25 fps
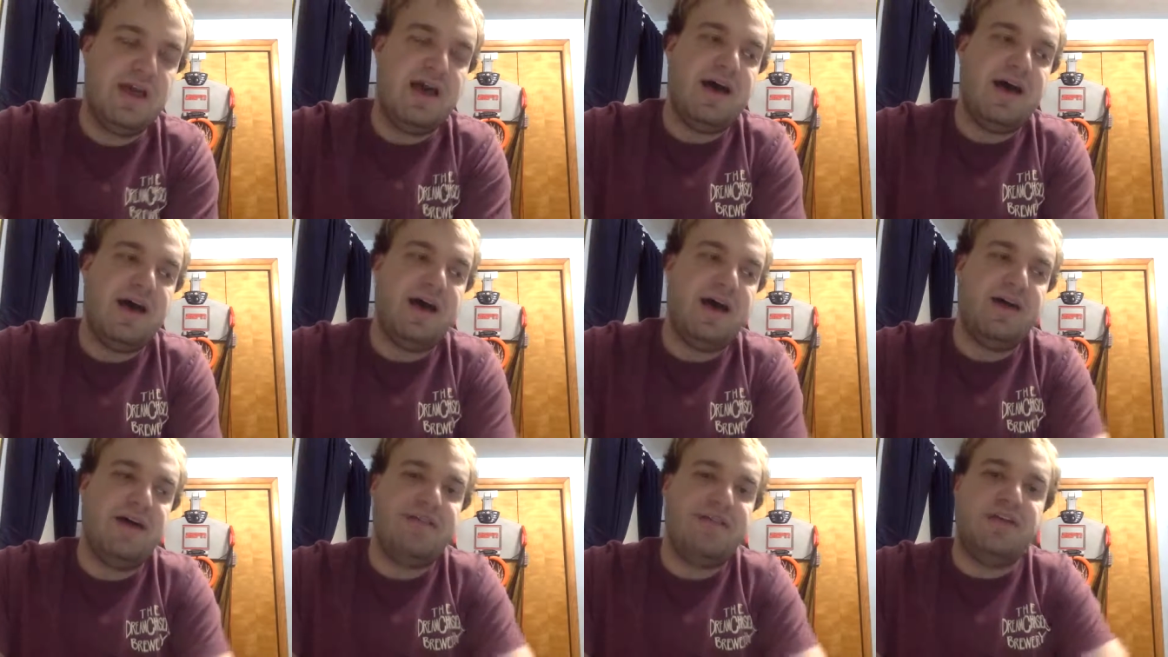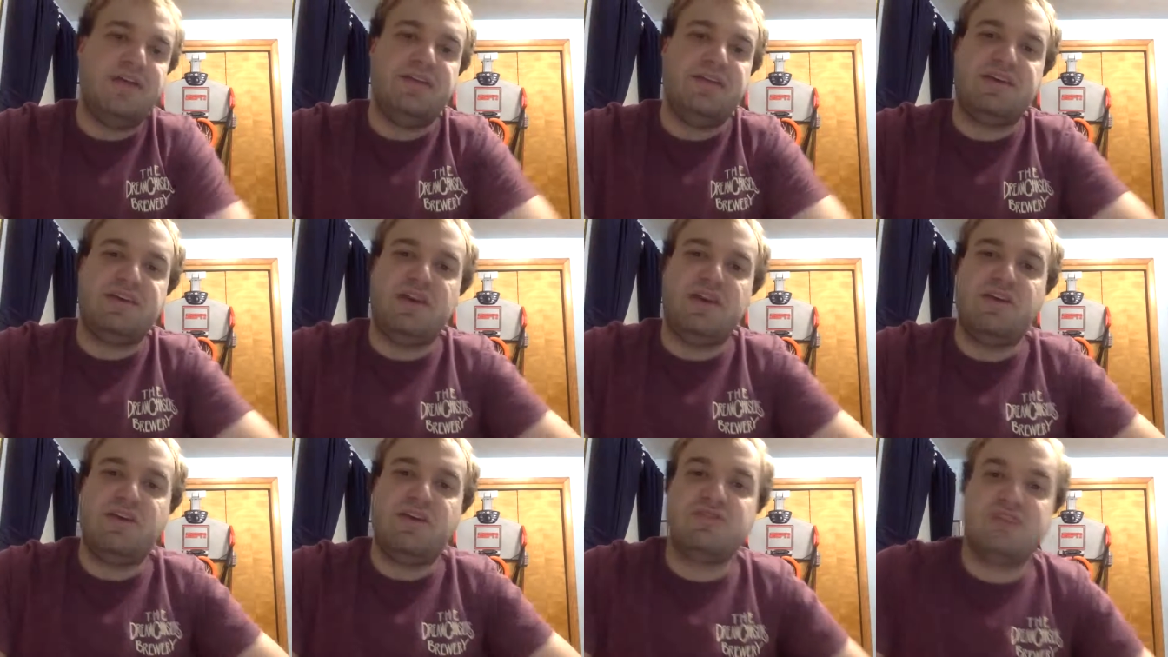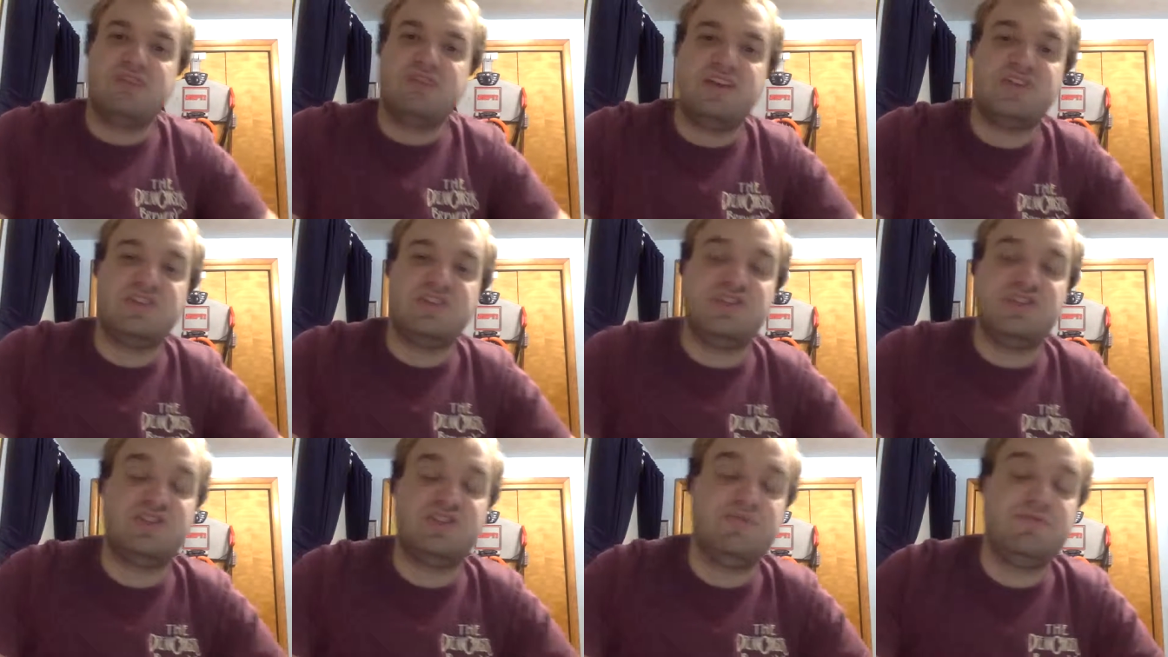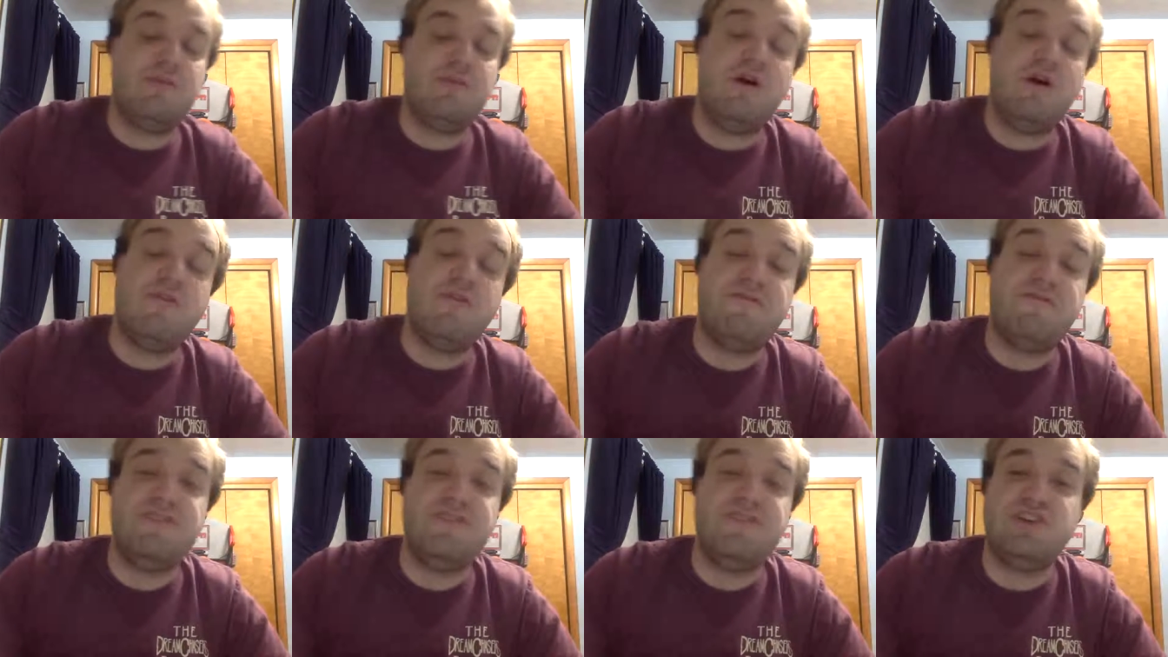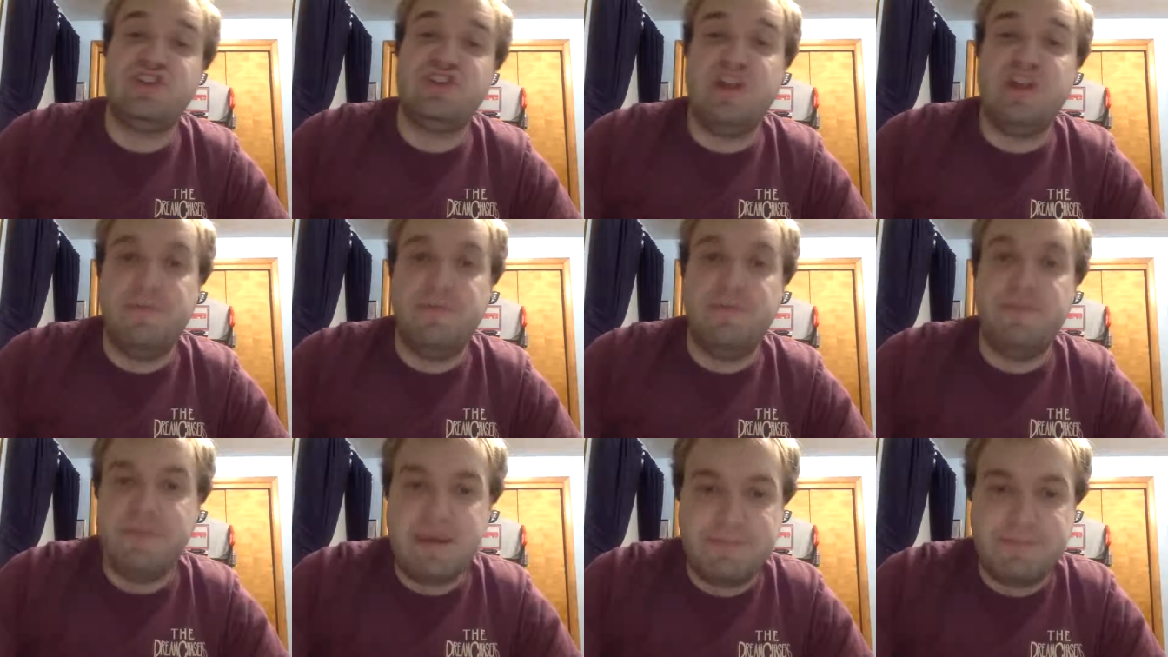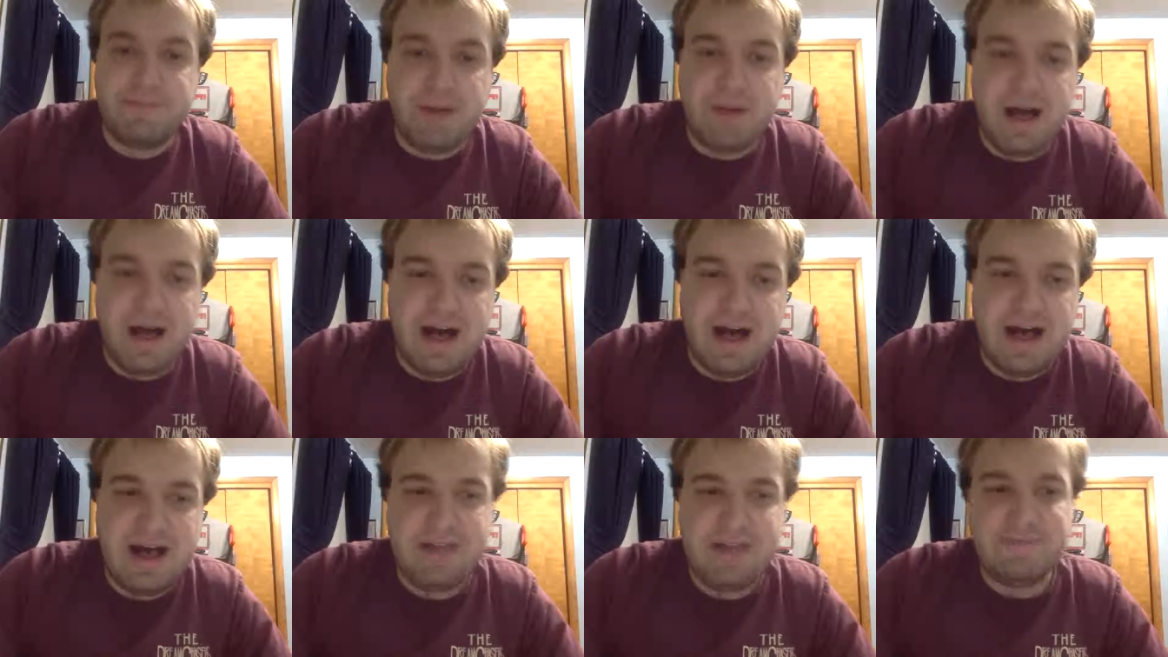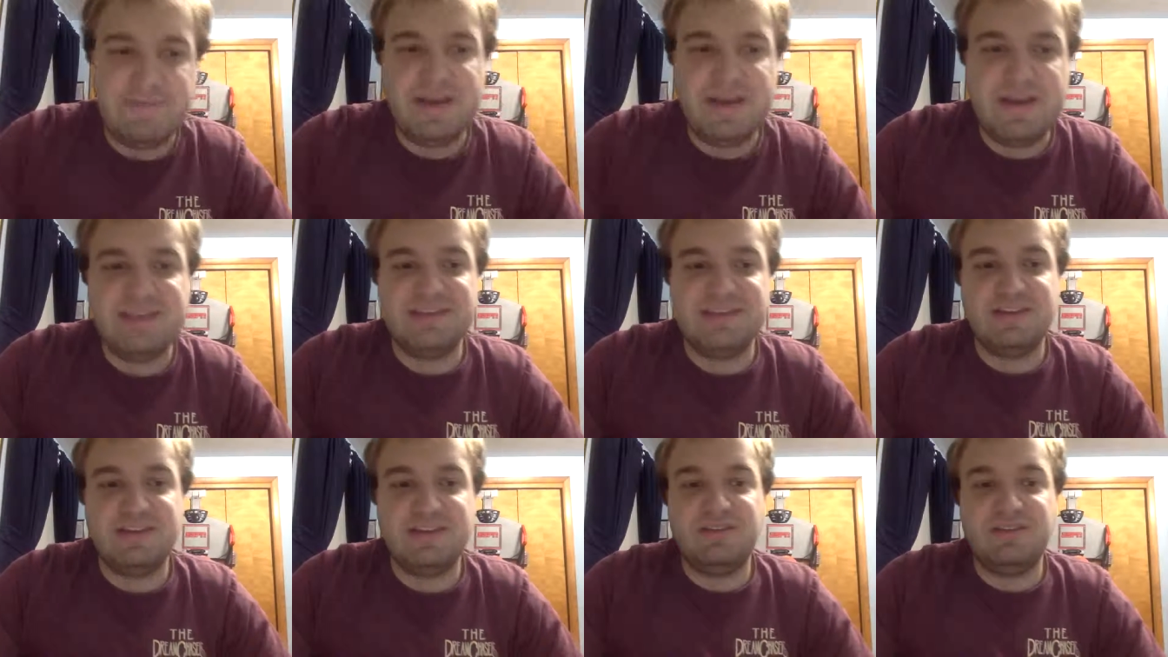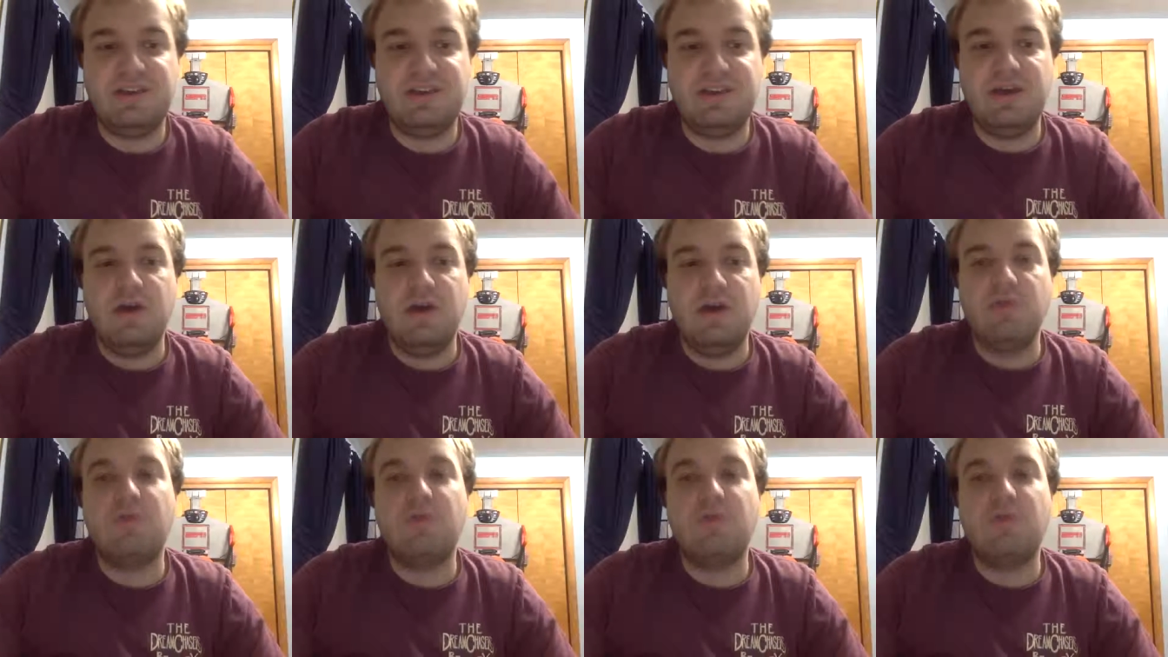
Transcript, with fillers: Uh, that Liguero is a small fish in a big pond, basically.